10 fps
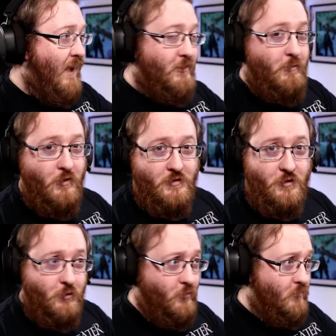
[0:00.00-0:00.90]
Attributes
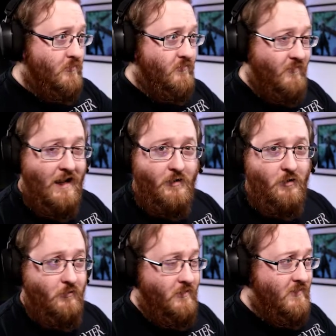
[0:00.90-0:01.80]
to
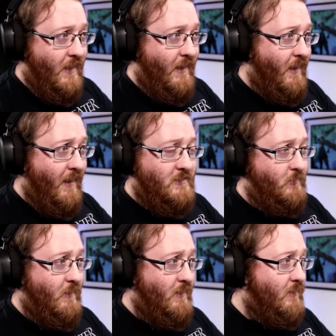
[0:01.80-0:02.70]
value, this guy has to
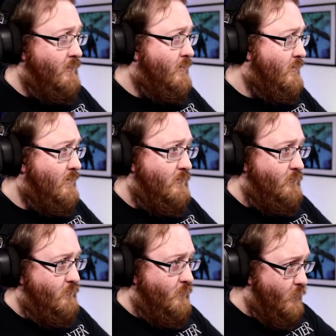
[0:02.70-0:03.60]
be
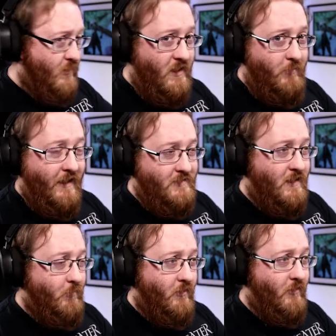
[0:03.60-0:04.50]
the best
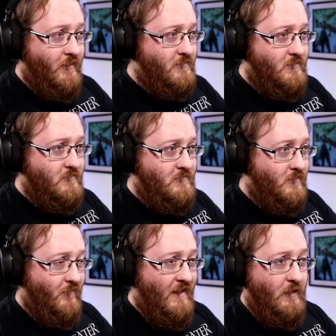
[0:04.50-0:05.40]
keeper that's
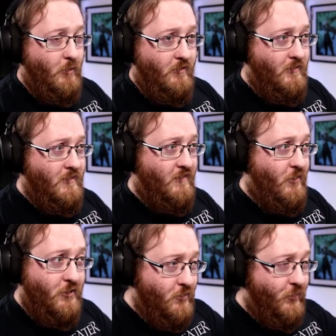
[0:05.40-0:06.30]
available. If
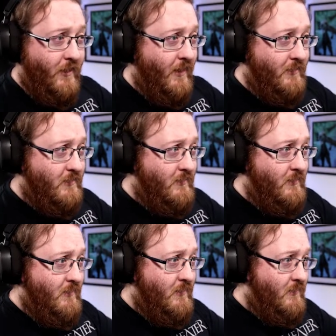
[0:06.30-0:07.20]
you're just looking at
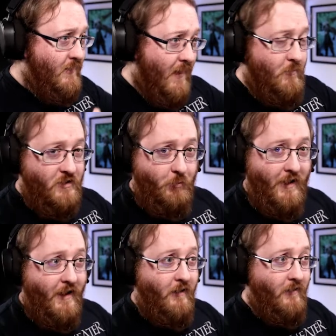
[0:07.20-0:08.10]
him as a
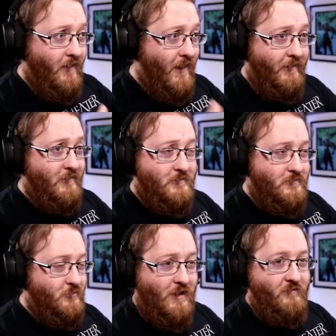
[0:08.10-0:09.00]
player and his
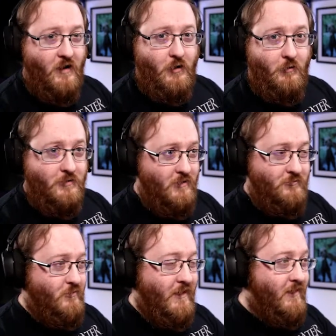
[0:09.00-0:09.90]
draft value is
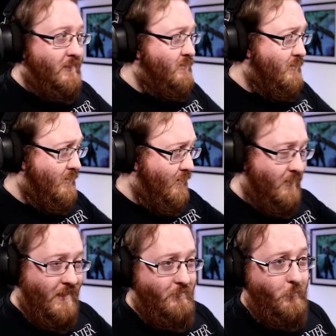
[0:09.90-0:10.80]
just ridiculous at
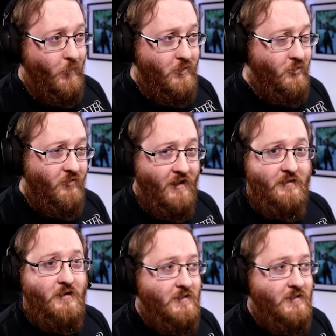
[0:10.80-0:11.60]
11.25.